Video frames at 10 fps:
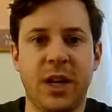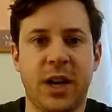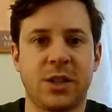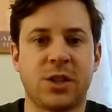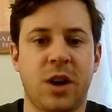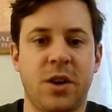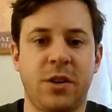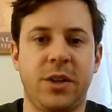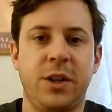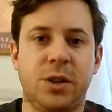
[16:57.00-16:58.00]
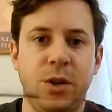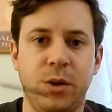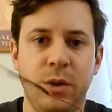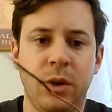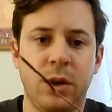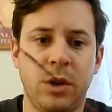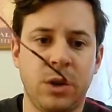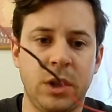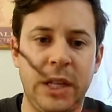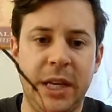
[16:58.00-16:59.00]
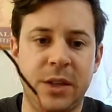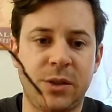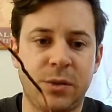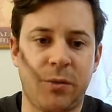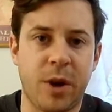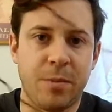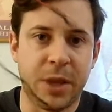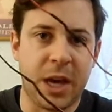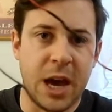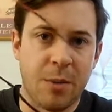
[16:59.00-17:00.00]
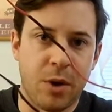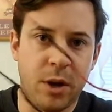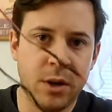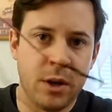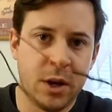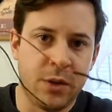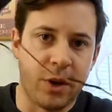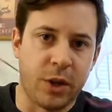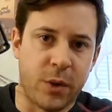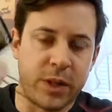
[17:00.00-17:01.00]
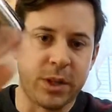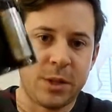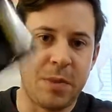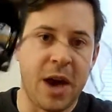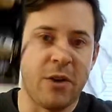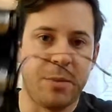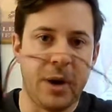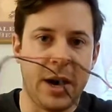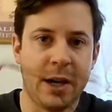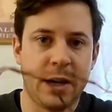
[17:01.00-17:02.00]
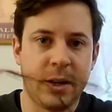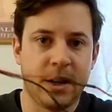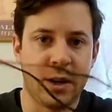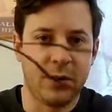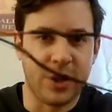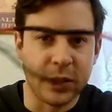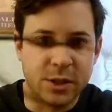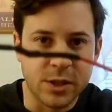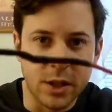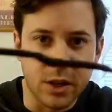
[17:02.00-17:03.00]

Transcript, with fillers: I soldered the two leads from the camera that are going to this battery pack. I don't know if you can see it.